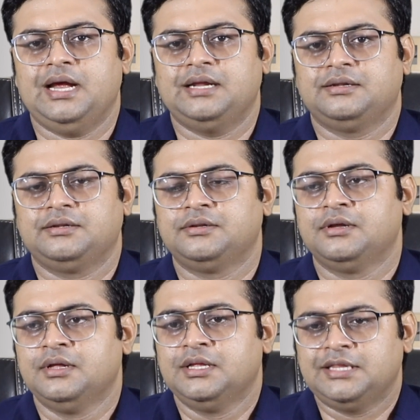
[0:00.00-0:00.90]
and
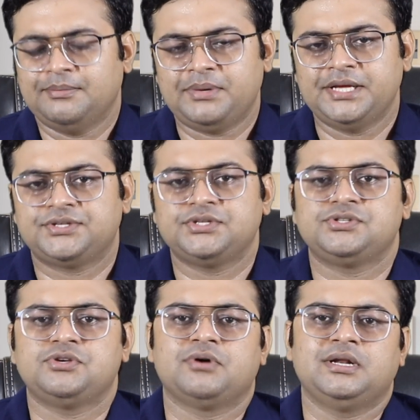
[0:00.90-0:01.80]
the places
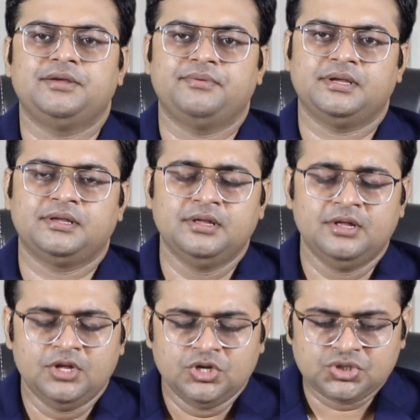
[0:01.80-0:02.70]
you are living.
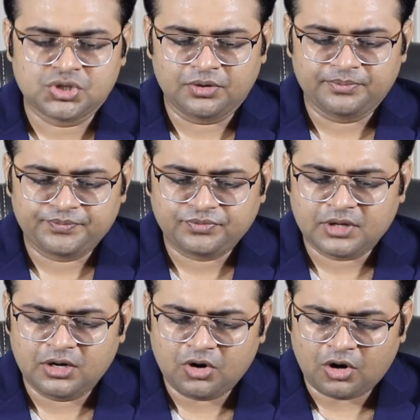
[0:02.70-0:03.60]
So
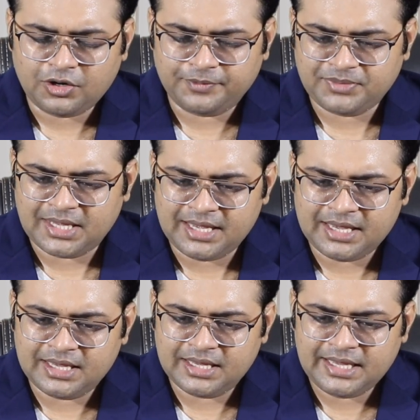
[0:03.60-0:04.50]
a lot of
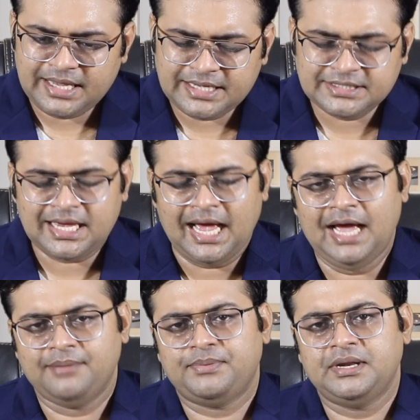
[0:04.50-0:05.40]
thing is
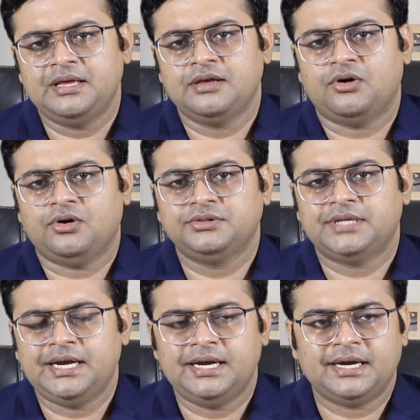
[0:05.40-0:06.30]
happening on
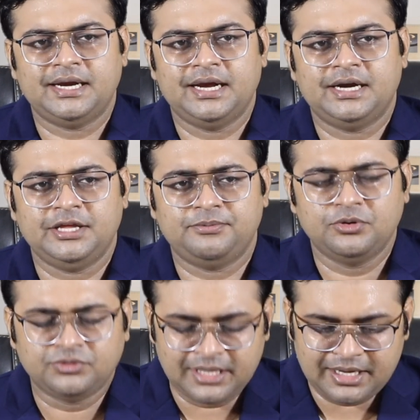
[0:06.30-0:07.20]
the internet. If
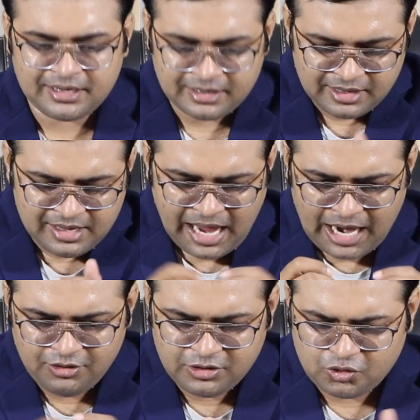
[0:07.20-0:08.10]
you think I
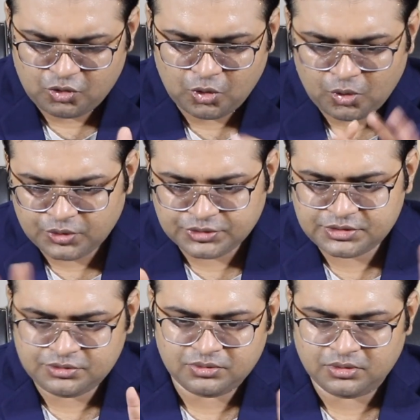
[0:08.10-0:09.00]
will close,
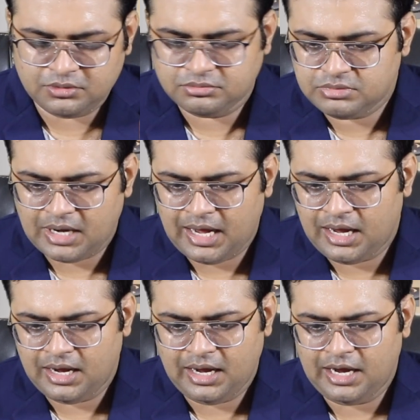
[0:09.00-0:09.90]

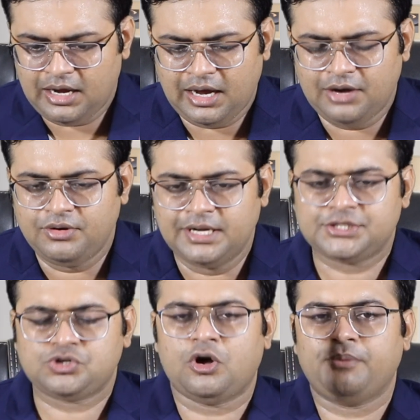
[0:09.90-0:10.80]
I will
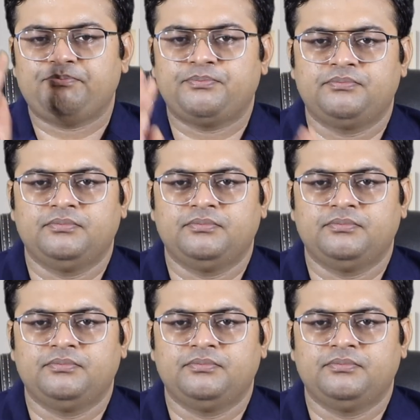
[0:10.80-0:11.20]
stop